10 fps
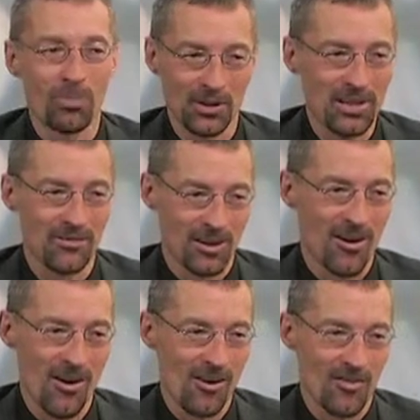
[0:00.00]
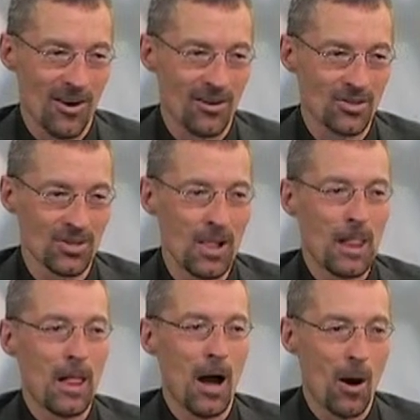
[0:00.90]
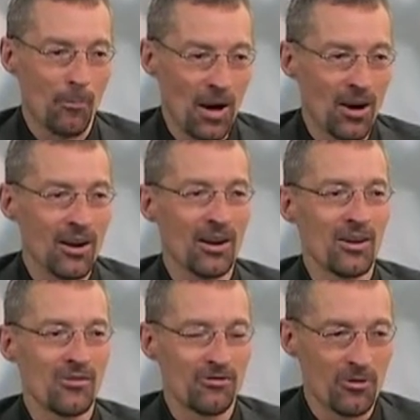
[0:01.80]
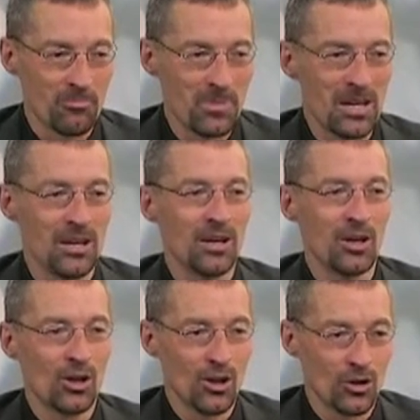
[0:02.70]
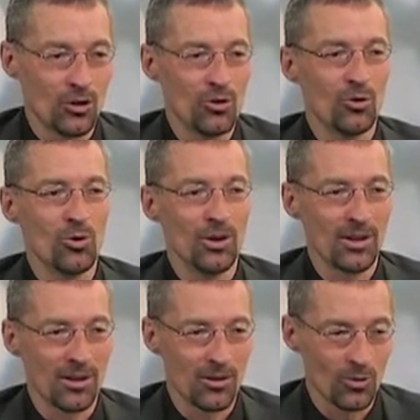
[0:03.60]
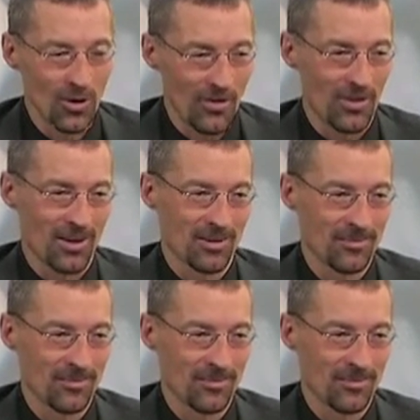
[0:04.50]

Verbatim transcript: believe in our heart of hearts. Apart from me, you can do nothing.